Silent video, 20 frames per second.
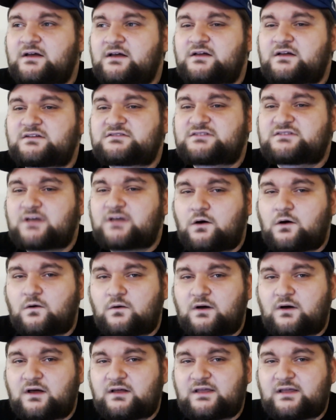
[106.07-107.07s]

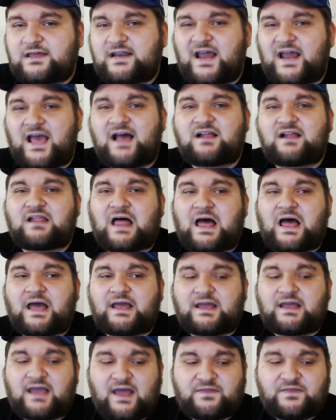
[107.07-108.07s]
So an ally.
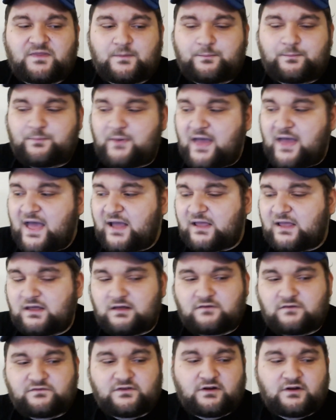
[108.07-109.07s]
At the back
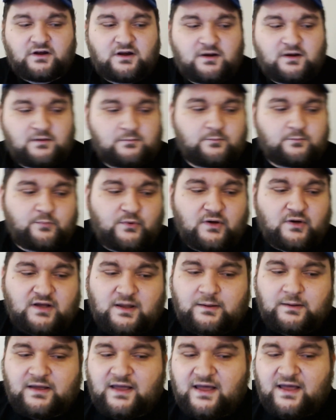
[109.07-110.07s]
of your book,
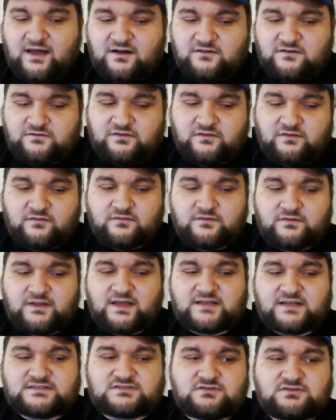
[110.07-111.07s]
I have
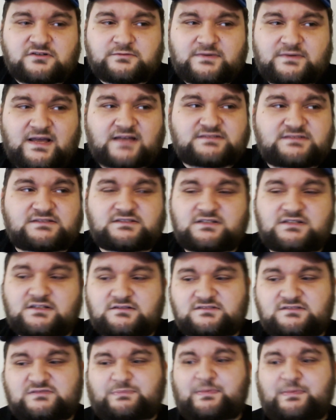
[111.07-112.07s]
a Stormcast
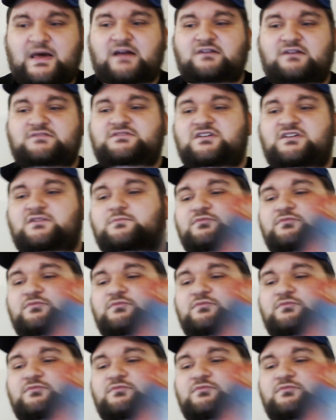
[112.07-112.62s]
Eternals battle tome